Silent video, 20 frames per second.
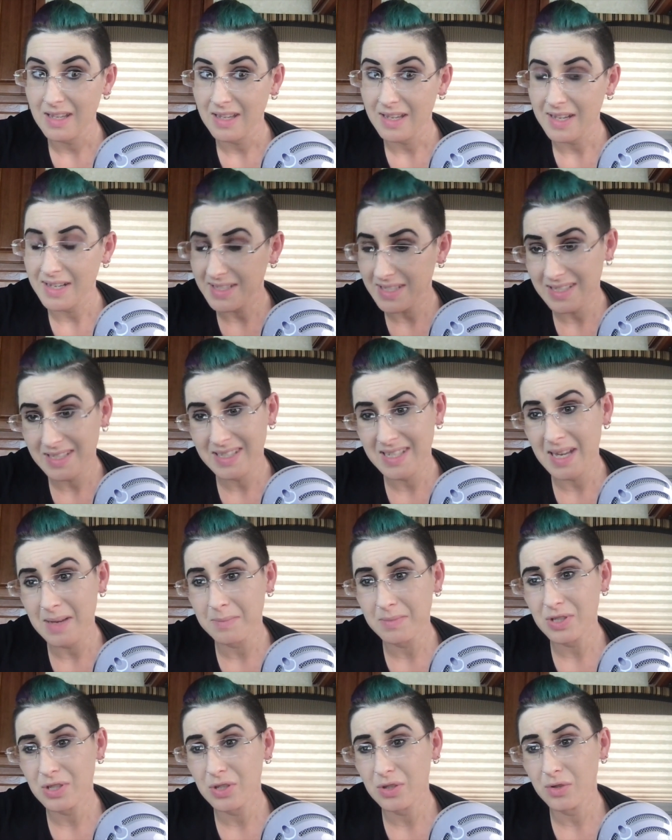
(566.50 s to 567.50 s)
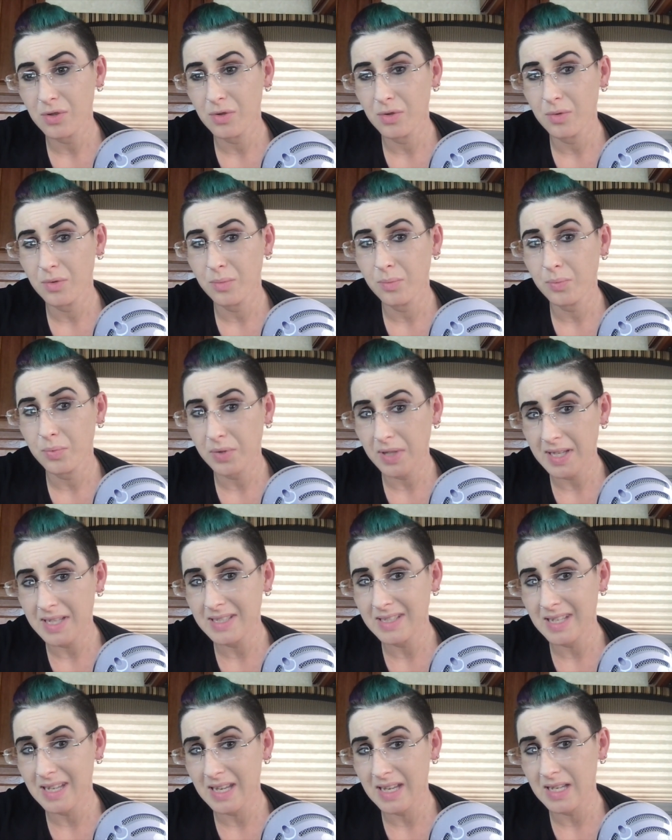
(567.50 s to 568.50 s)
in attempt to
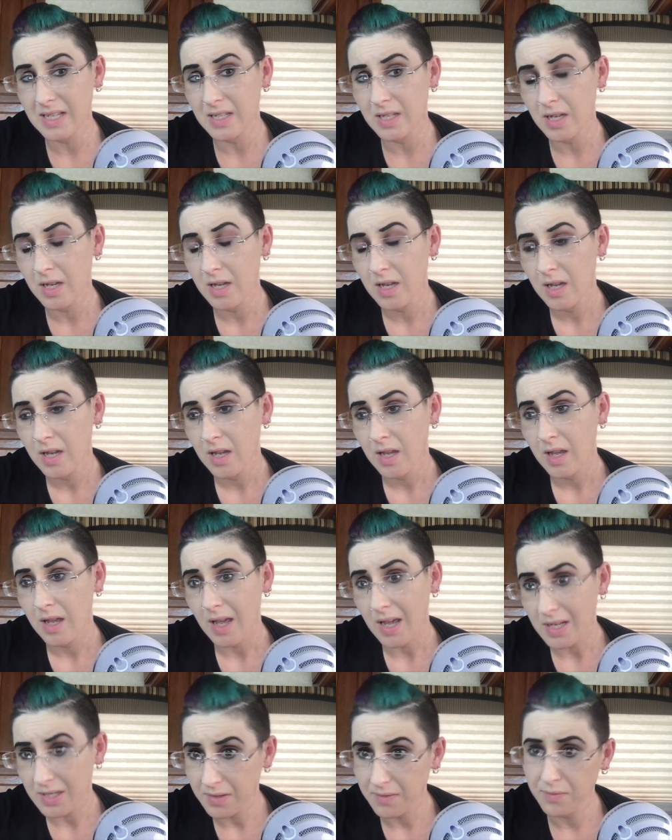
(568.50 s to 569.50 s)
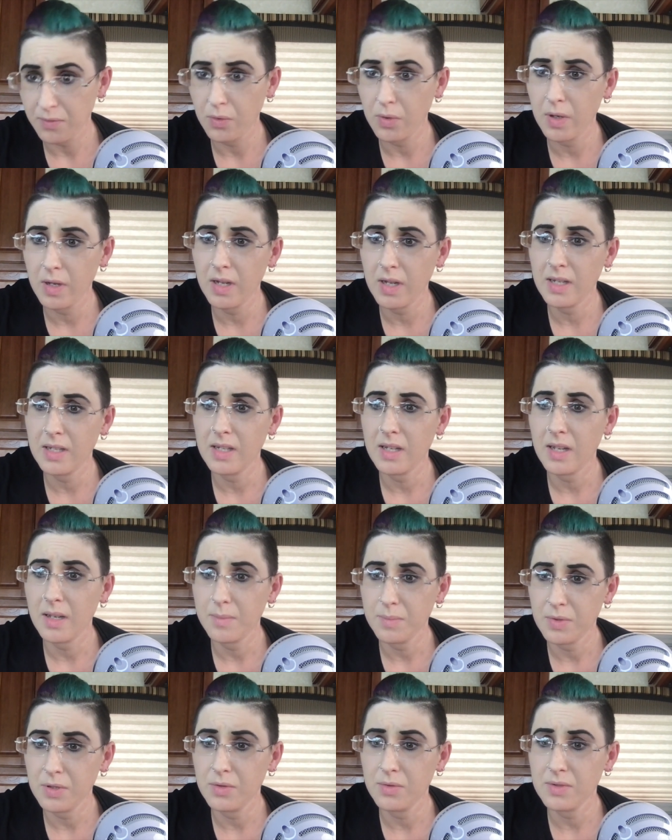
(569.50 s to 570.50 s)
blend in and avoid
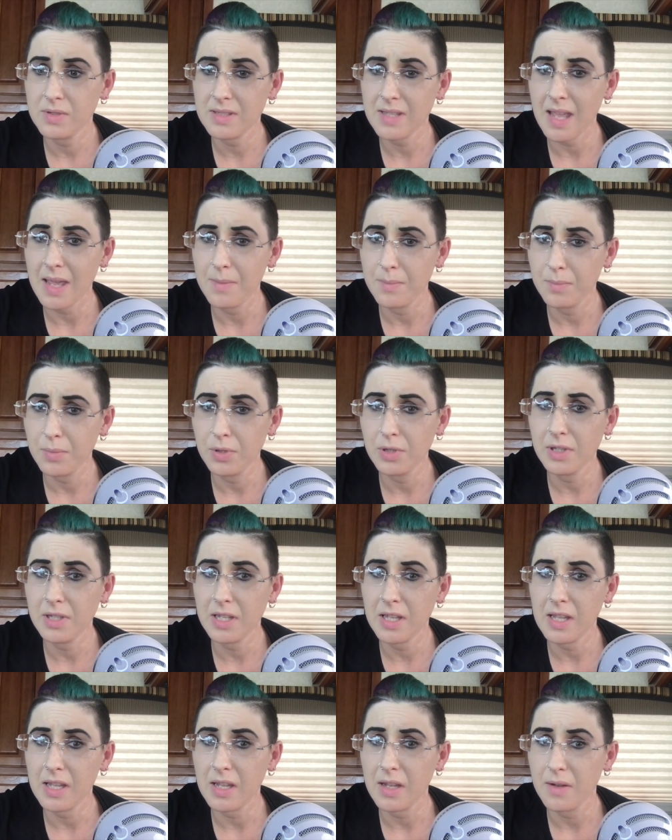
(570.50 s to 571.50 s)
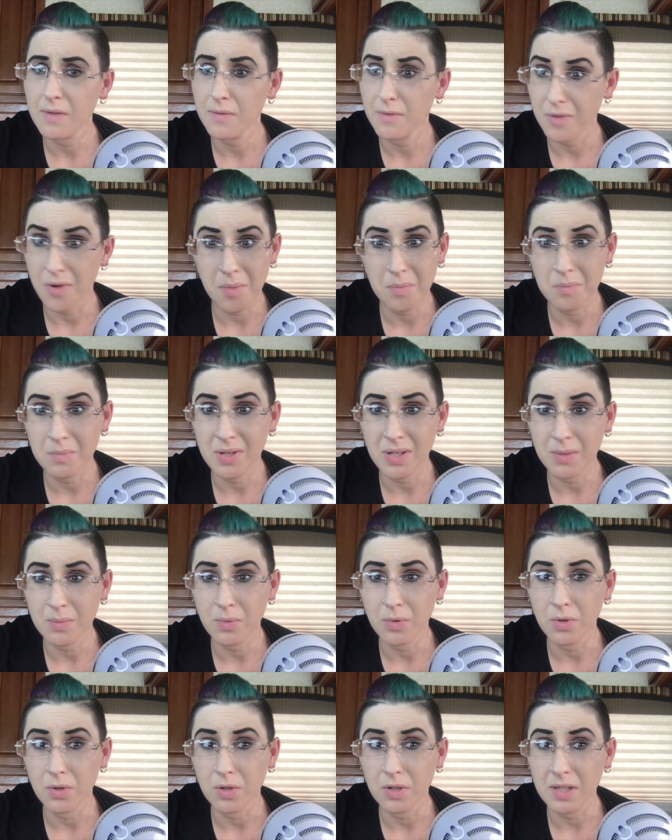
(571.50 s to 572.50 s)
abuse and bullying from
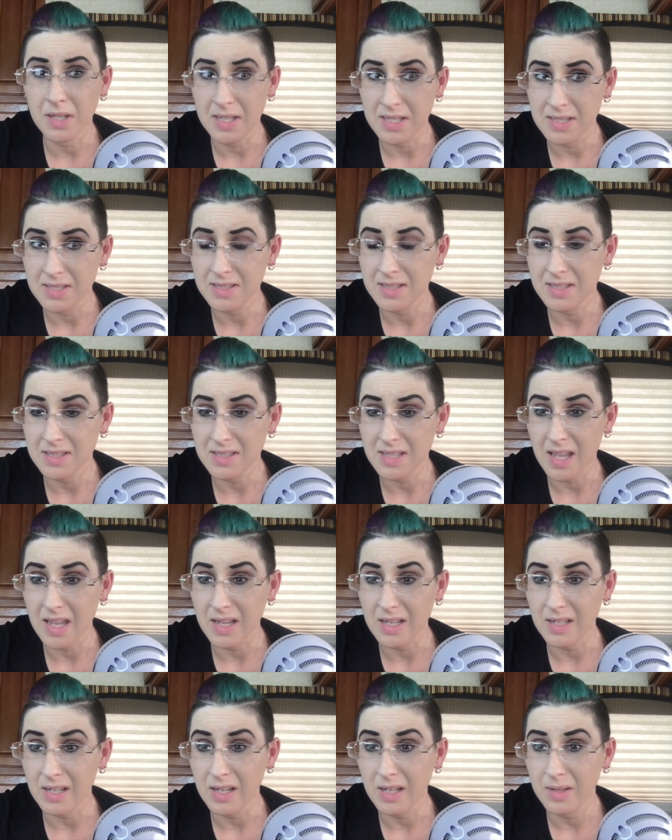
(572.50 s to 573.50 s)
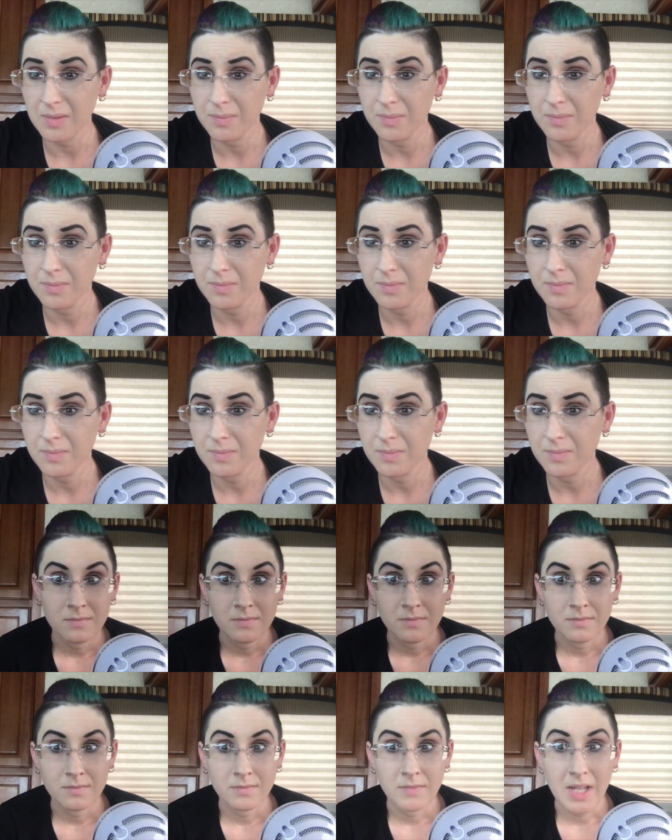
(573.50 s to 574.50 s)
people in society.
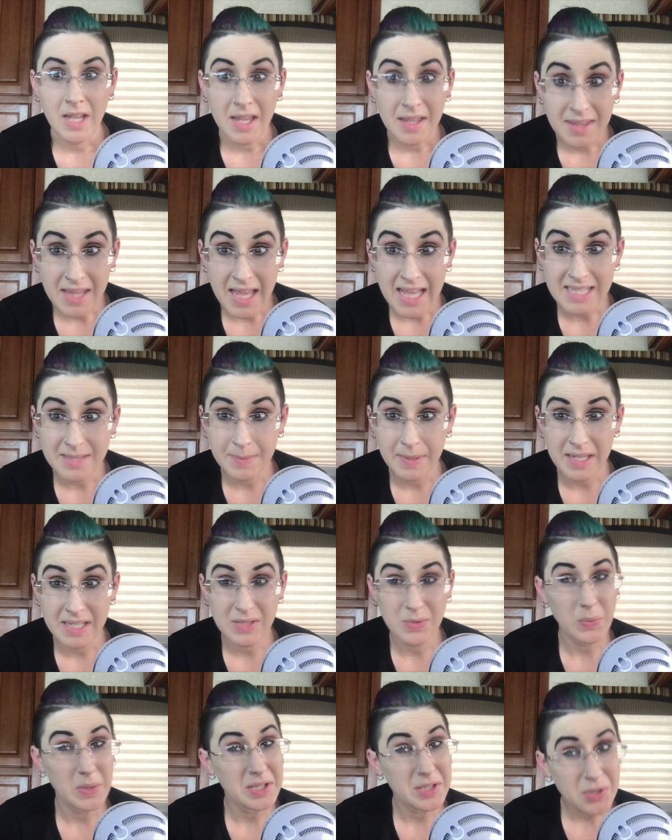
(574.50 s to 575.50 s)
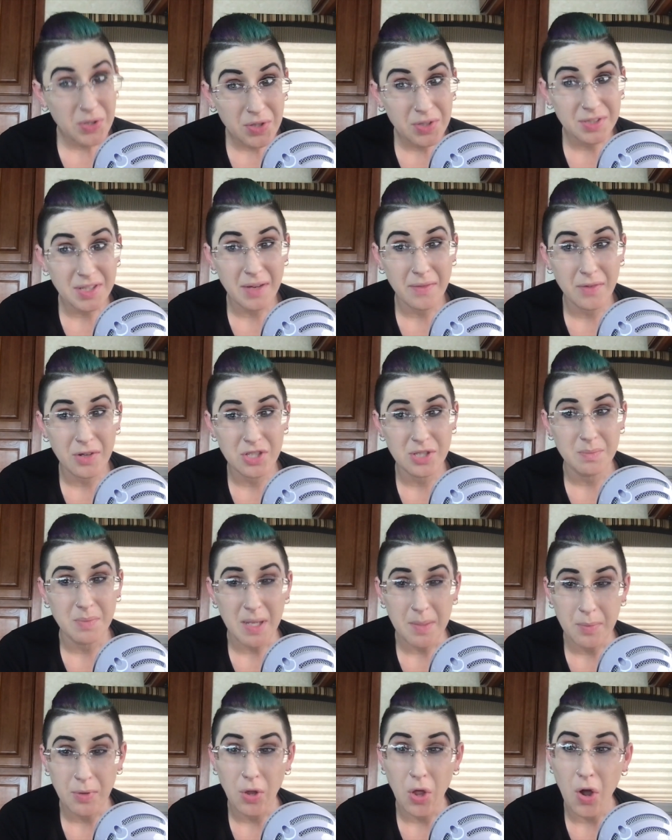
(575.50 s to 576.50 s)
And that's because when neurodivergent
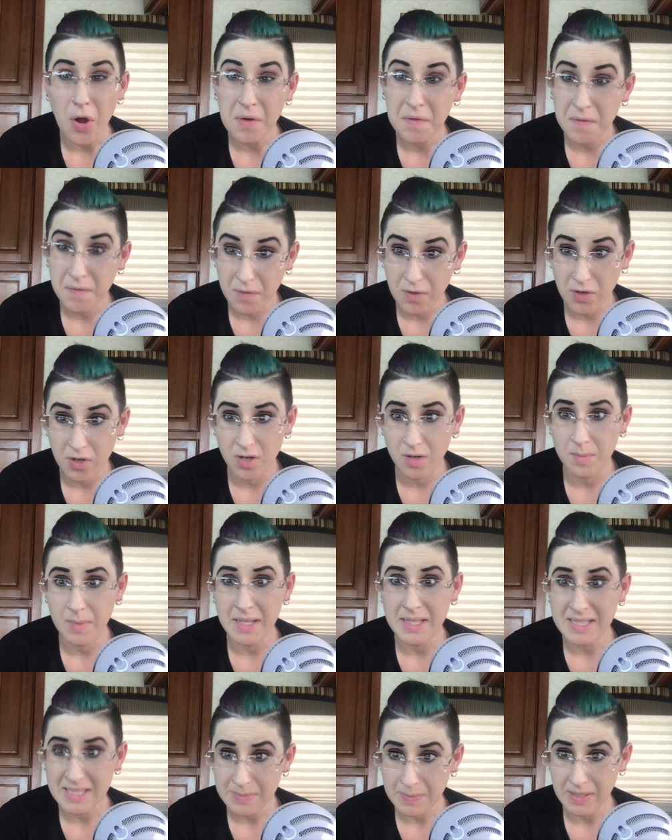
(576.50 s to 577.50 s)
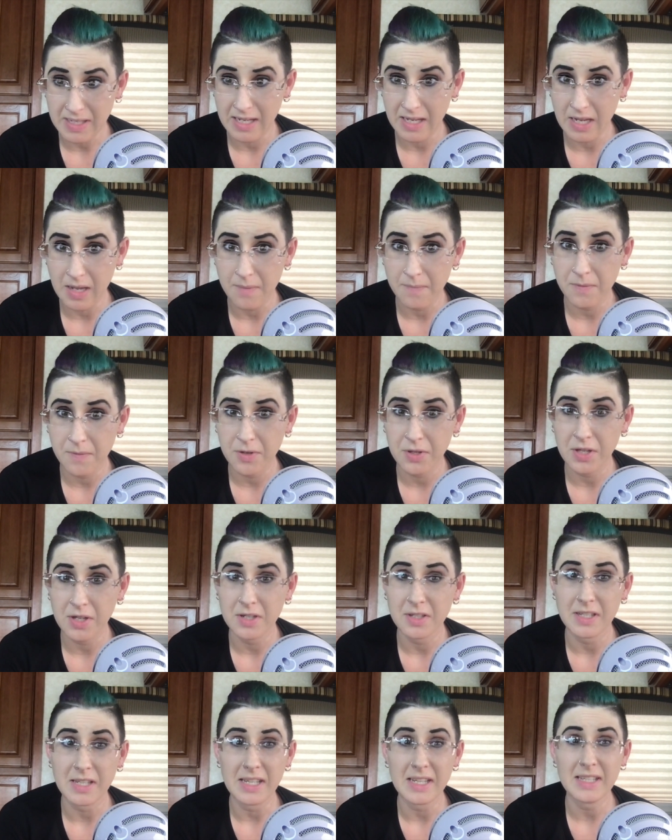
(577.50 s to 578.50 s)
people are firm in speaking up for their
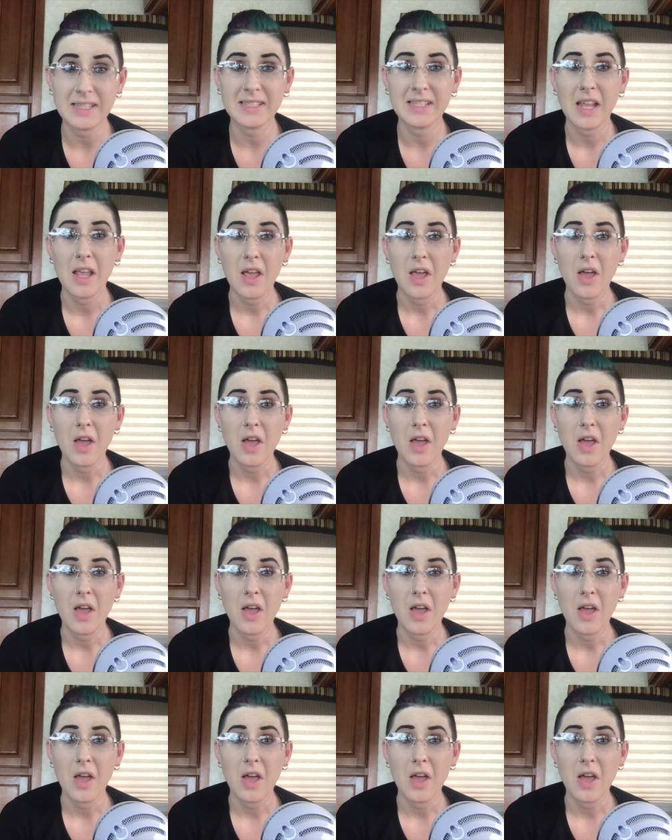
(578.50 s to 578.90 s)
needs,